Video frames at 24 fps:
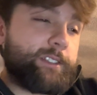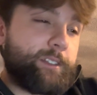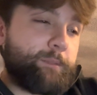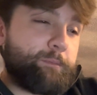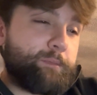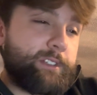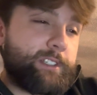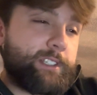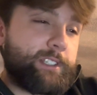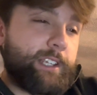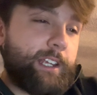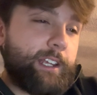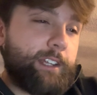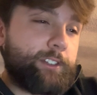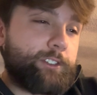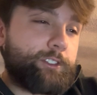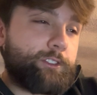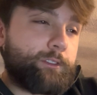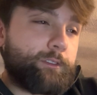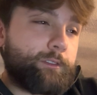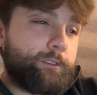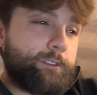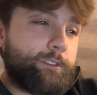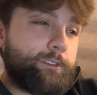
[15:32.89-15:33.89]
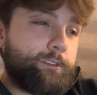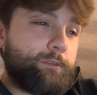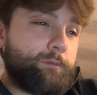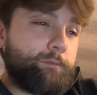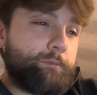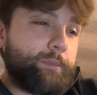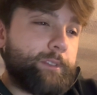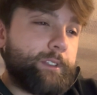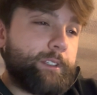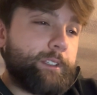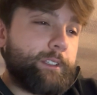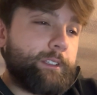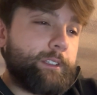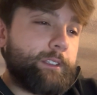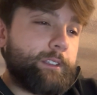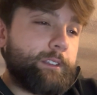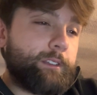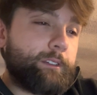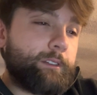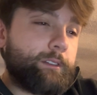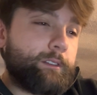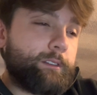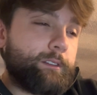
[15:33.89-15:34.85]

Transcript: the potential to be